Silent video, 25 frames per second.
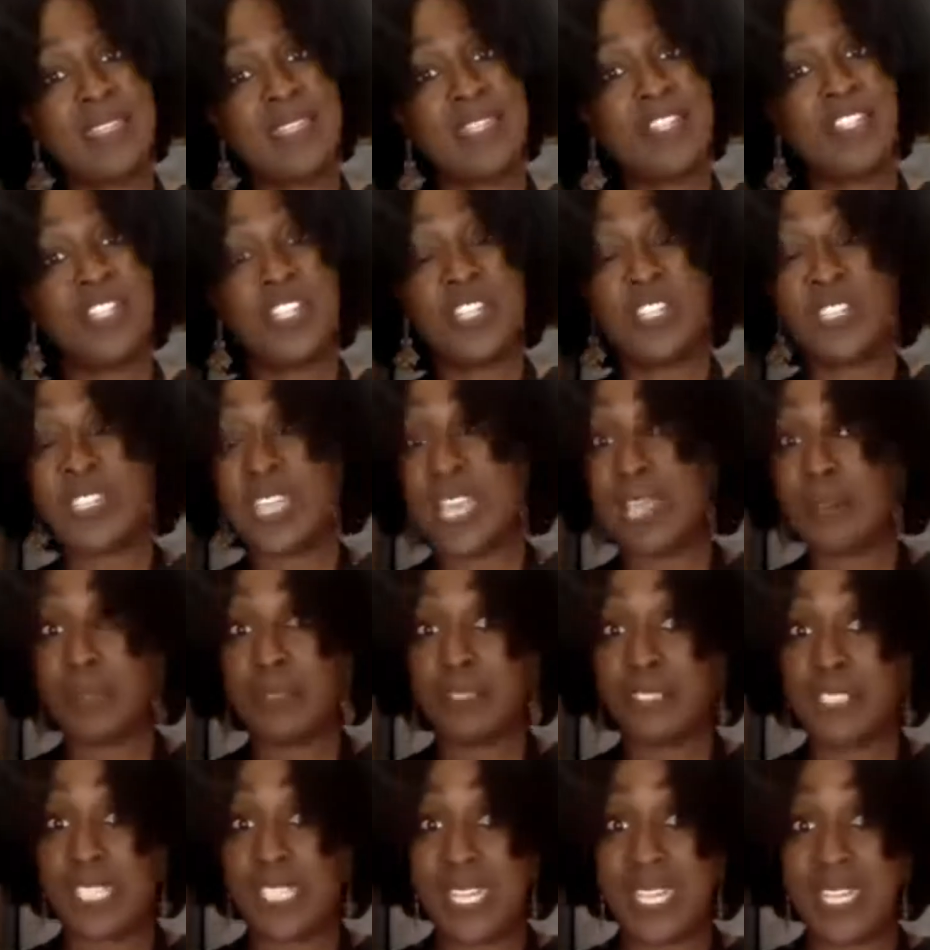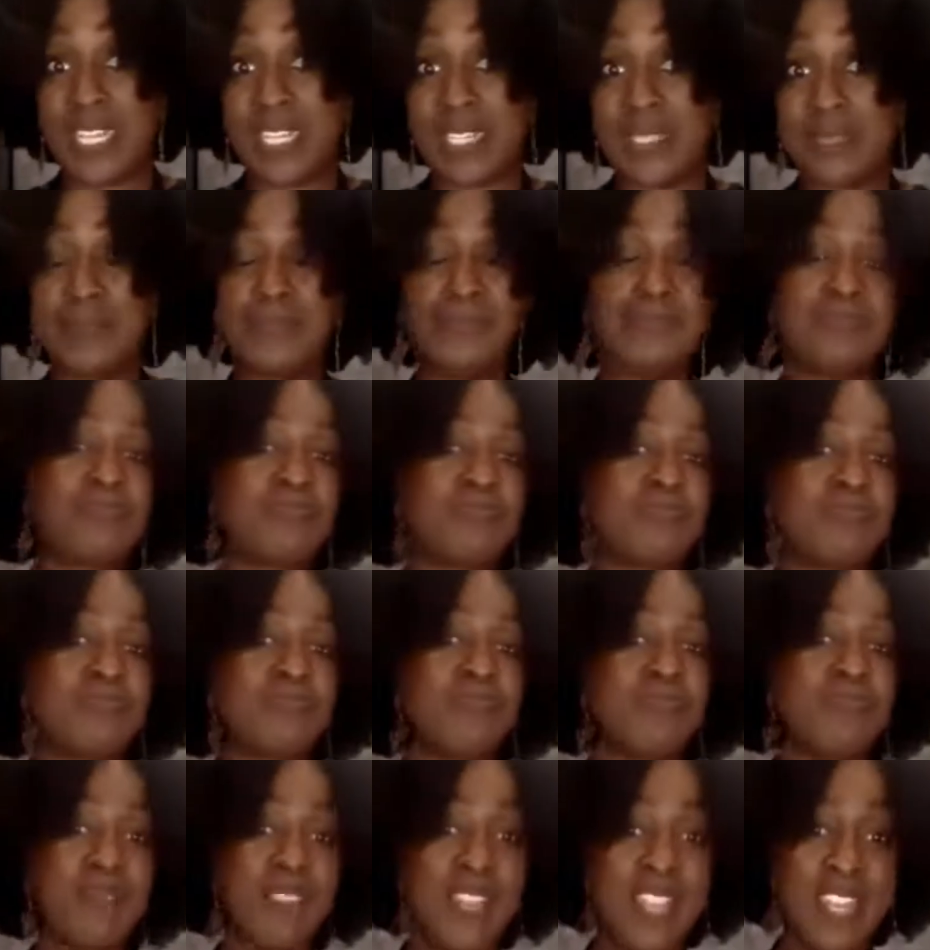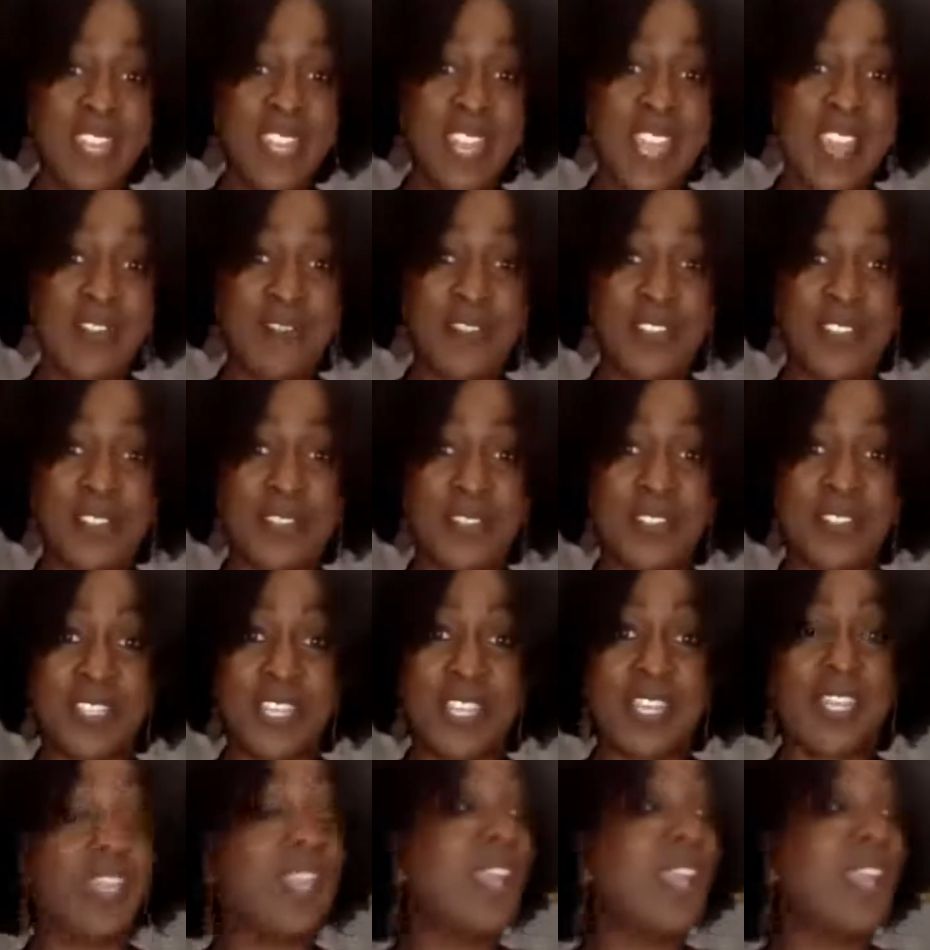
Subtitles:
she's able to eat it and not feel sick.